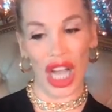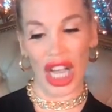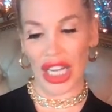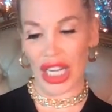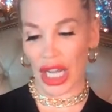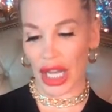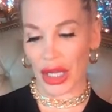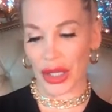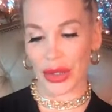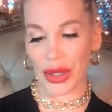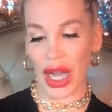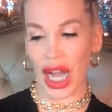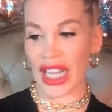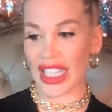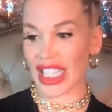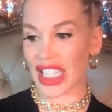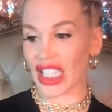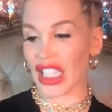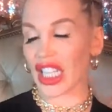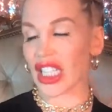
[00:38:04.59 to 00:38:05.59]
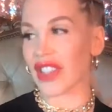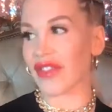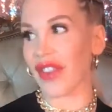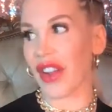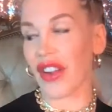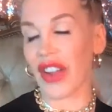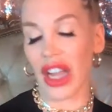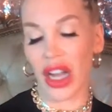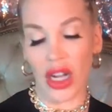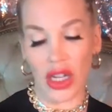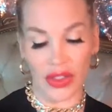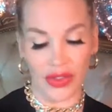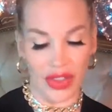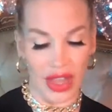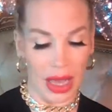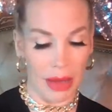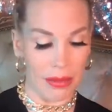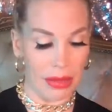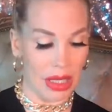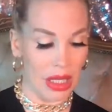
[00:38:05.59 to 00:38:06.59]
I know. I had to study very hard for
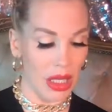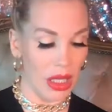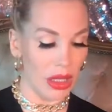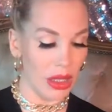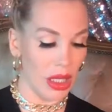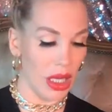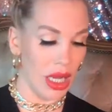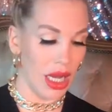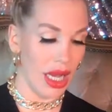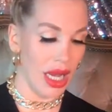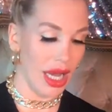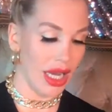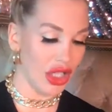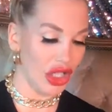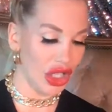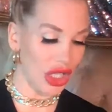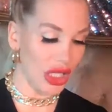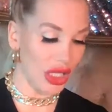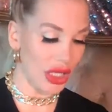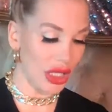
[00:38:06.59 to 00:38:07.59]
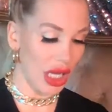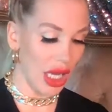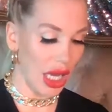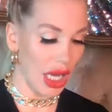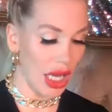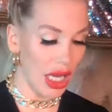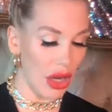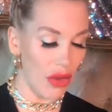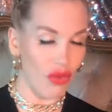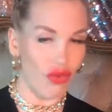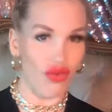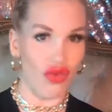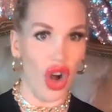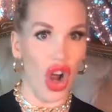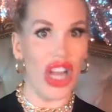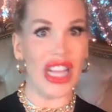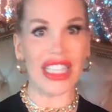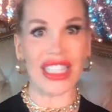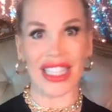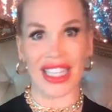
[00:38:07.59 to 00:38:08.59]
that because, as you can see,
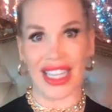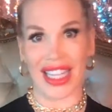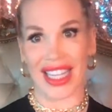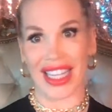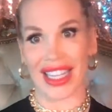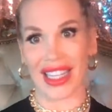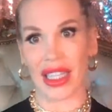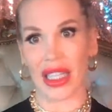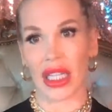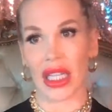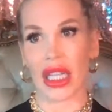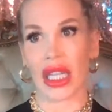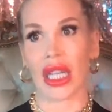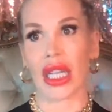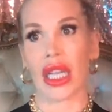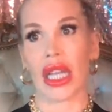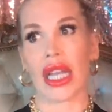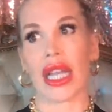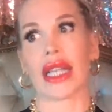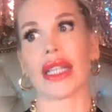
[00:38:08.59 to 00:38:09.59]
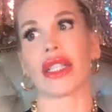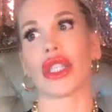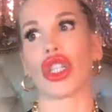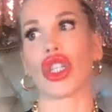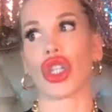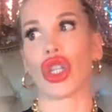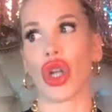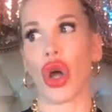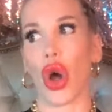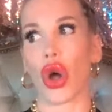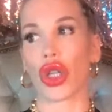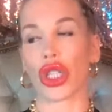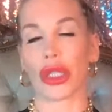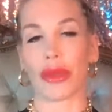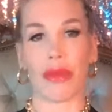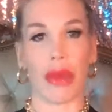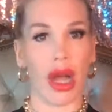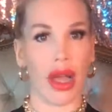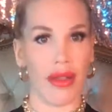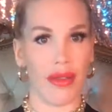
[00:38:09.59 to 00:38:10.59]
writing is
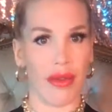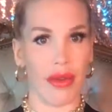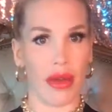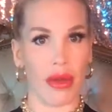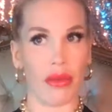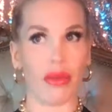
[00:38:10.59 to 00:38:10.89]
not my...